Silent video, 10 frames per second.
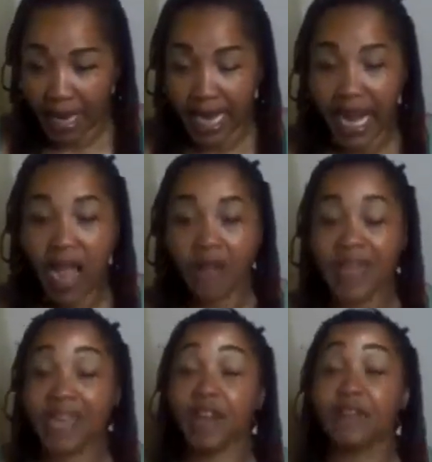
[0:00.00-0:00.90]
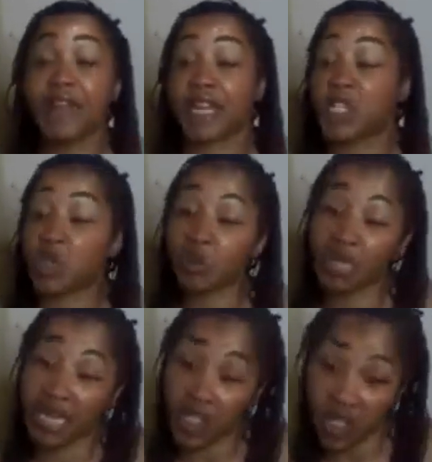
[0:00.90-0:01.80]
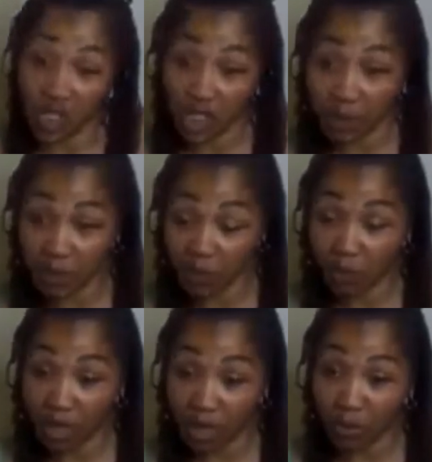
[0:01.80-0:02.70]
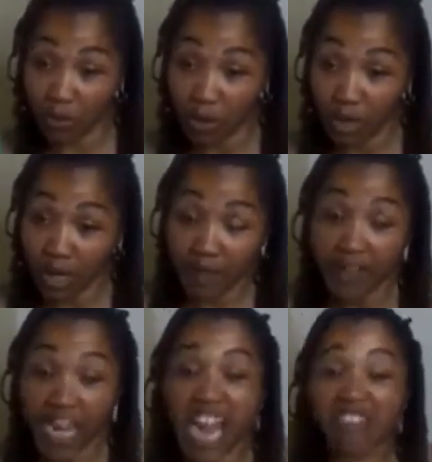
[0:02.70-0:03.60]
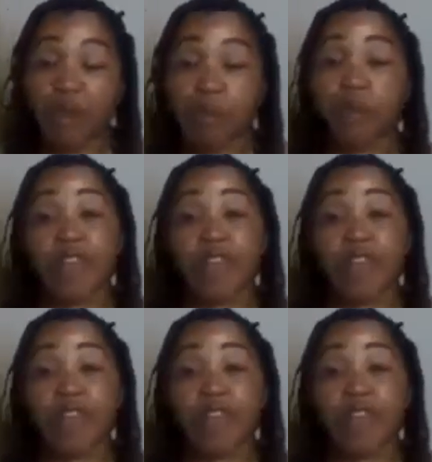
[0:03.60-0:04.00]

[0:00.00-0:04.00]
right? And how that affects your relationships with people,